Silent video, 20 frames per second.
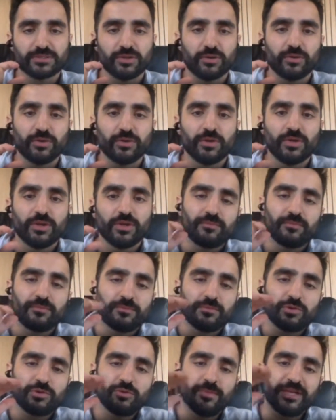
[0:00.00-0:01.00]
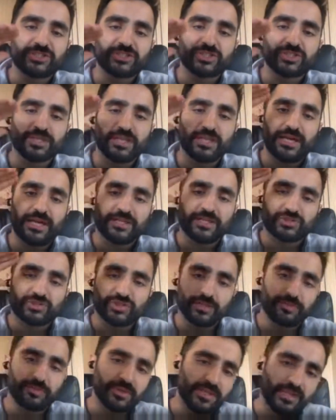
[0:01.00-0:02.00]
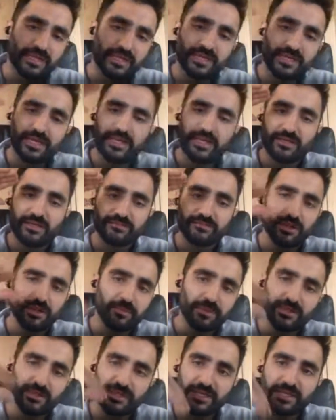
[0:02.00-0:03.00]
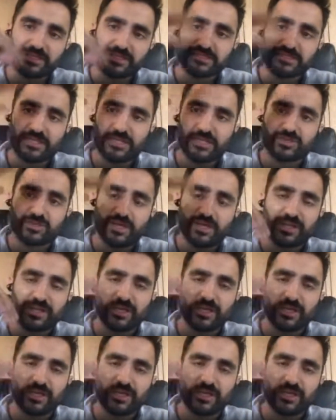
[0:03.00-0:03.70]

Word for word: So, you mentioned like AAA, AA, etc.